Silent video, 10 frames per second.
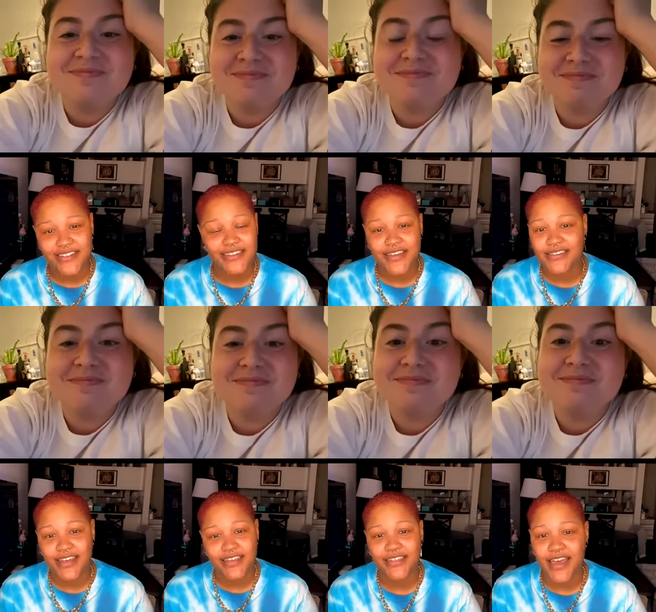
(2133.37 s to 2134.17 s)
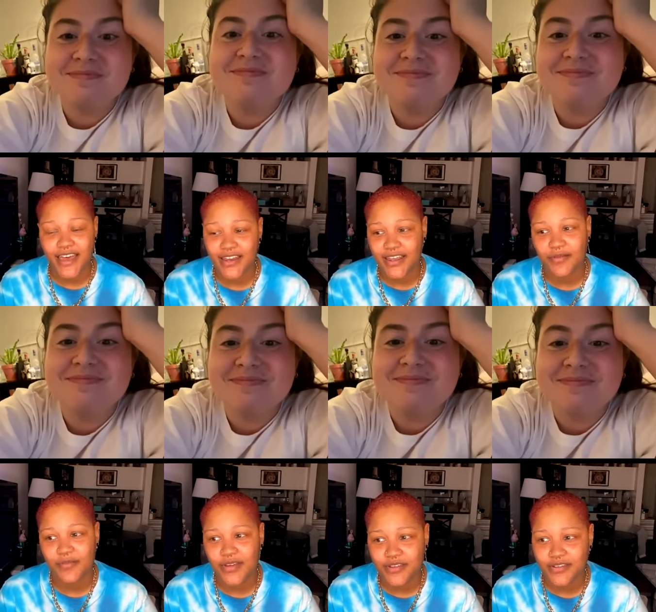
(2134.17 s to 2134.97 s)
Speaker 1: and things like that,
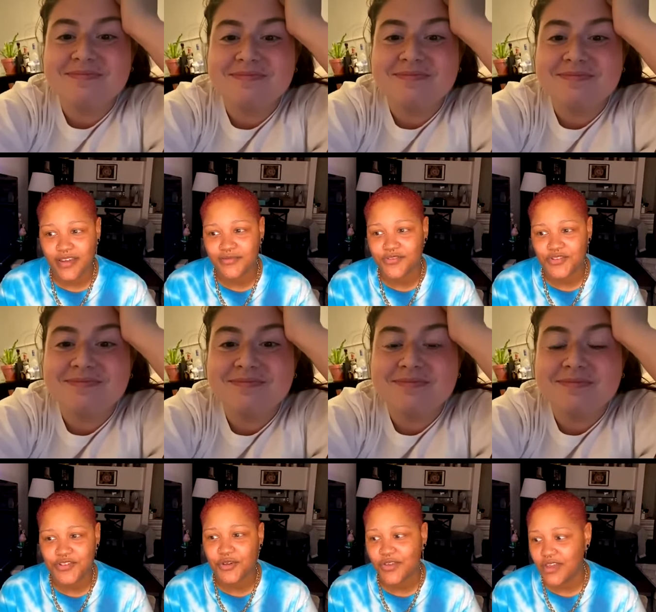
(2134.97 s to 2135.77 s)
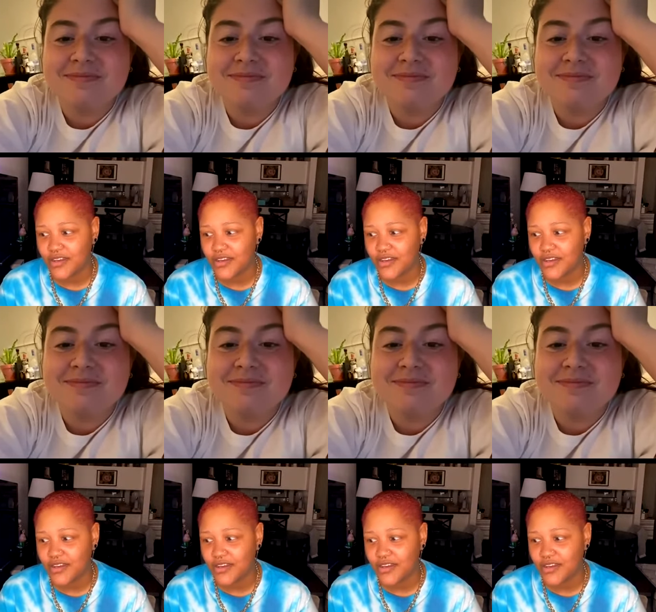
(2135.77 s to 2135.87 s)
um, and, and just know that